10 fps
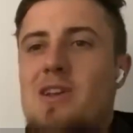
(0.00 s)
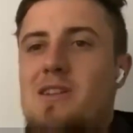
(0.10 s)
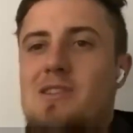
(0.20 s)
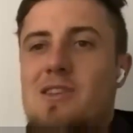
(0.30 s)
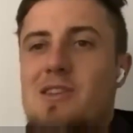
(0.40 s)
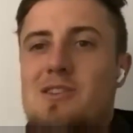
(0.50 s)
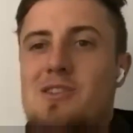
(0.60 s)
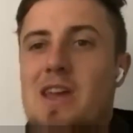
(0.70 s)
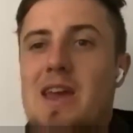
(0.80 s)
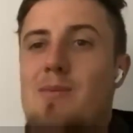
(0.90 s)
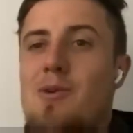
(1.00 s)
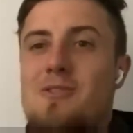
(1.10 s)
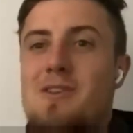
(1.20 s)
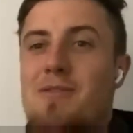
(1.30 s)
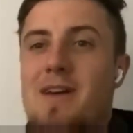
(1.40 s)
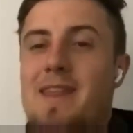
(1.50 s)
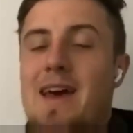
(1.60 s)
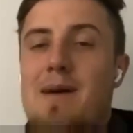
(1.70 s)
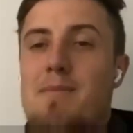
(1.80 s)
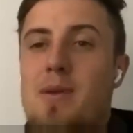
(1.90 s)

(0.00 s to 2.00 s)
into the scheme or stuff like that,